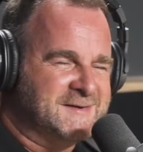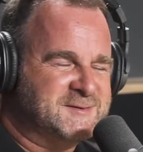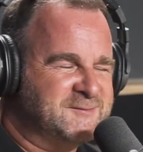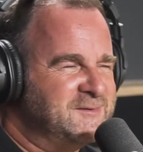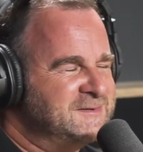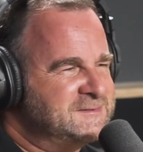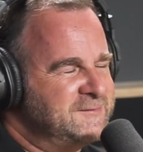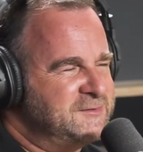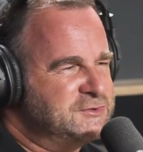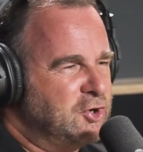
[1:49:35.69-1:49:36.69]
so
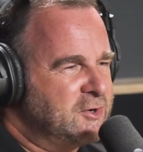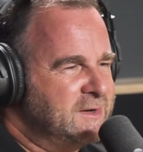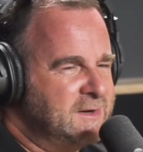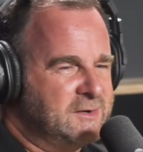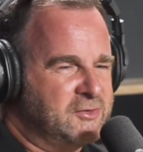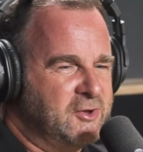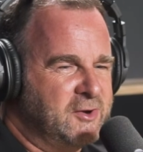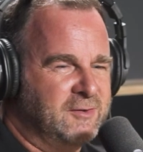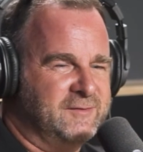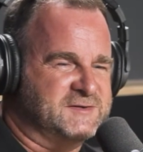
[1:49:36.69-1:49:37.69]
if a jockey in
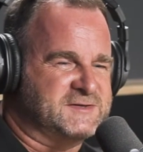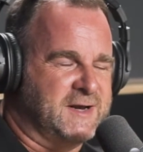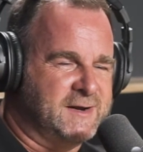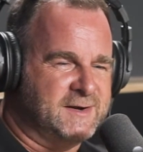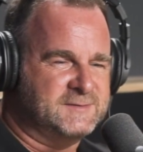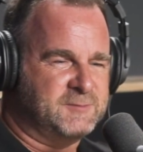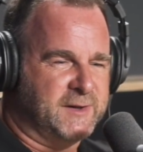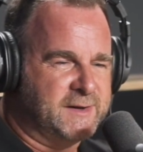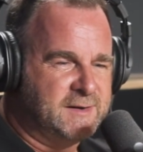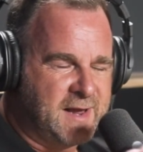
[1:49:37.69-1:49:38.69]
third, all of a sudden he
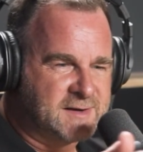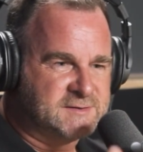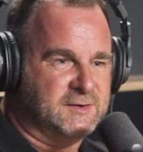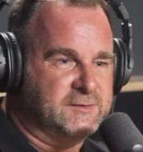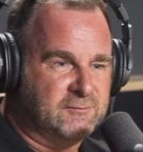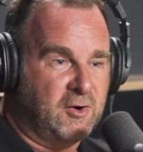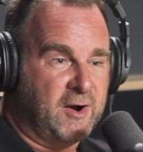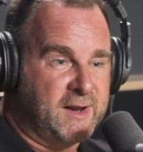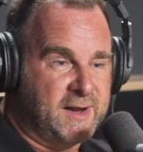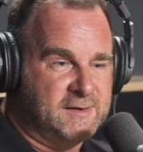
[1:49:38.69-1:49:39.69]
bloody yanks on the
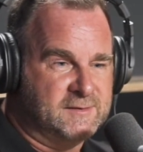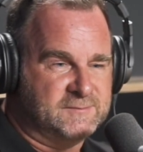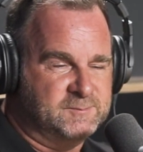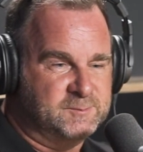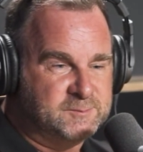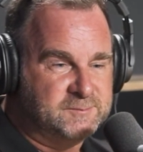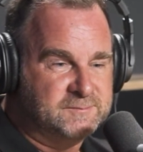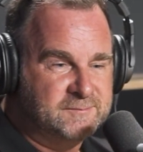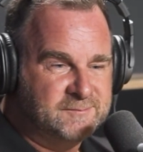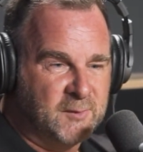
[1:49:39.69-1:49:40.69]
right end,
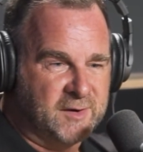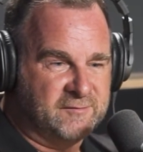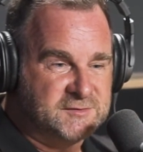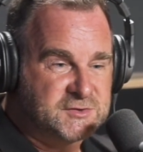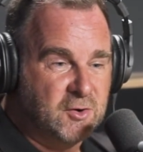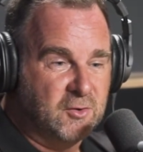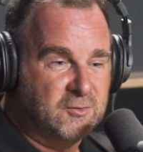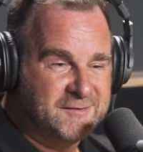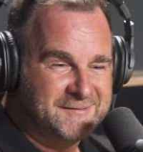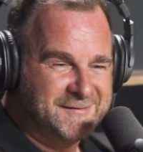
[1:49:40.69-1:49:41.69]
whatever it's
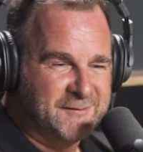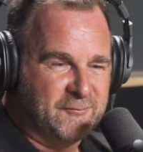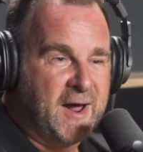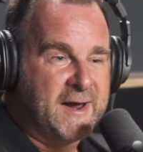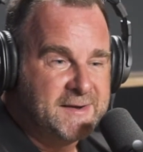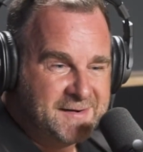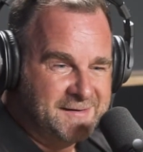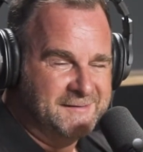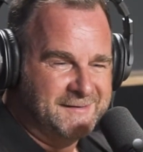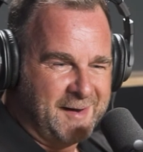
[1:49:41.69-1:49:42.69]
called,
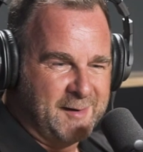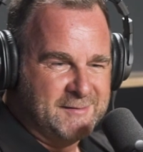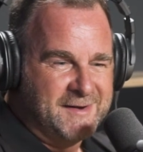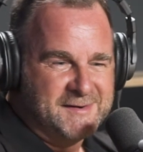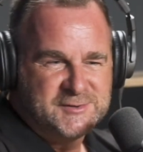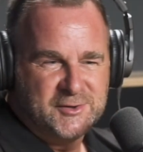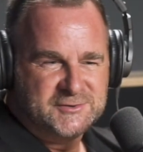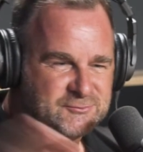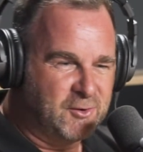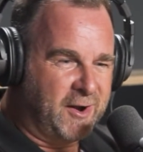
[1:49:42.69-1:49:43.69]
and
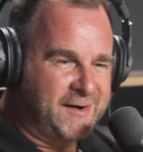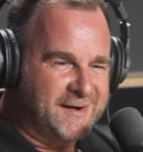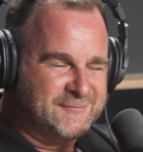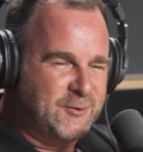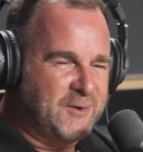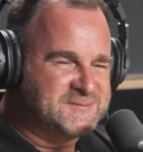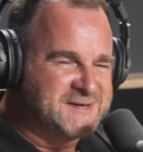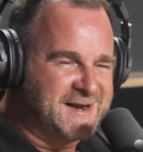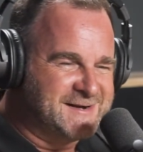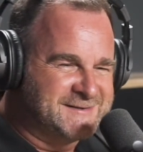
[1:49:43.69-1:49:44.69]
turns right and wipes
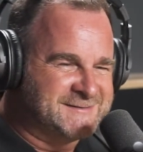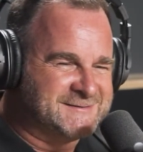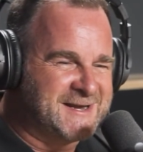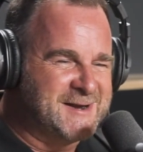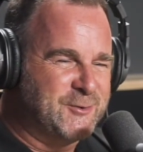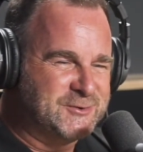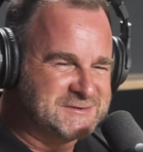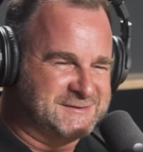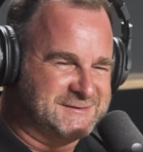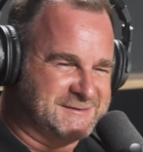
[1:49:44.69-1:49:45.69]
out 10
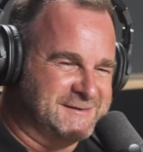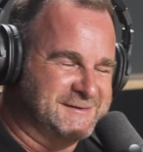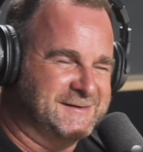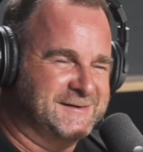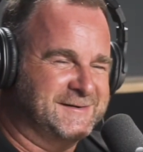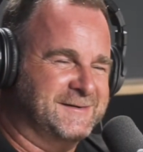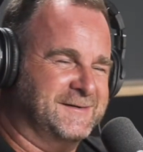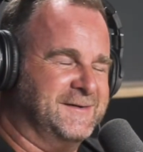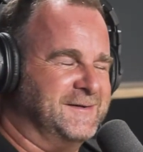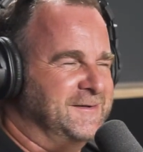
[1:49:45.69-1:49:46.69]
horses.
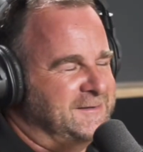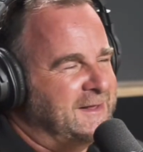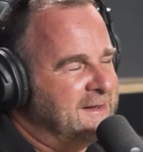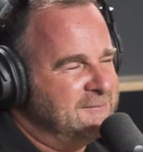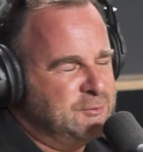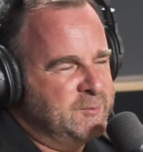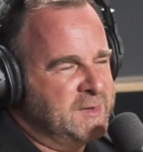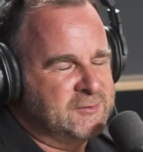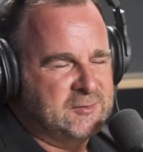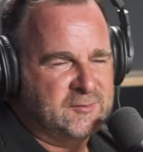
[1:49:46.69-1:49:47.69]
Yeah, wouldn't be
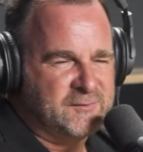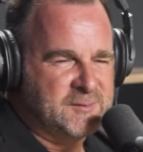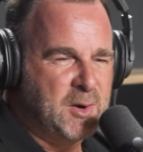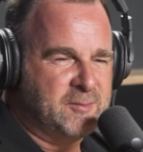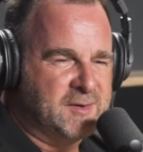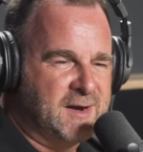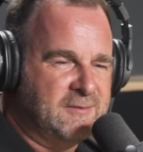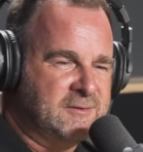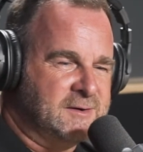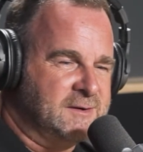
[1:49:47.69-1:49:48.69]
a good look for the Melbourne Cup,
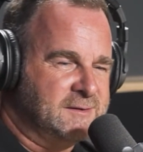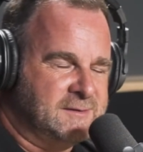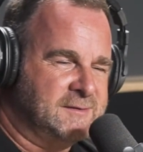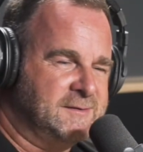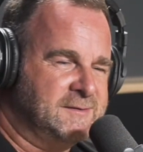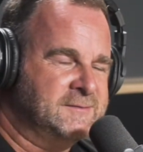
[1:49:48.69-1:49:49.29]
would it? Yeah, and